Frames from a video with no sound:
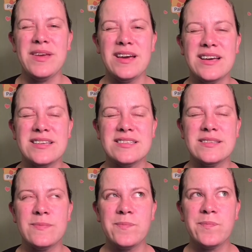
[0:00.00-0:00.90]

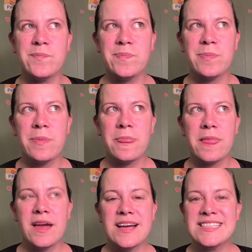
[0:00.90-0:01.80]
because
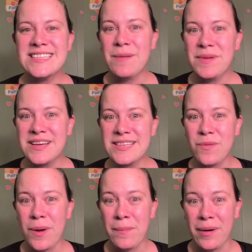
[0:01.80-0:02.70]
It's not because I
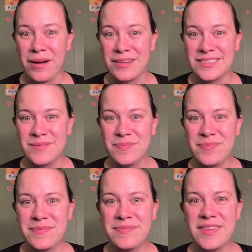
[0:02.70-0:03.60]
went bald,
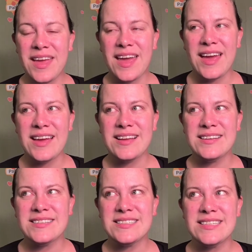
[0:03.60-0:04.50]

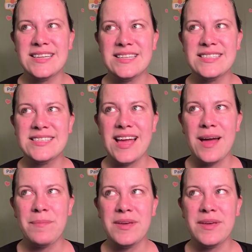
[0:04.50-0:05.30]
and it's not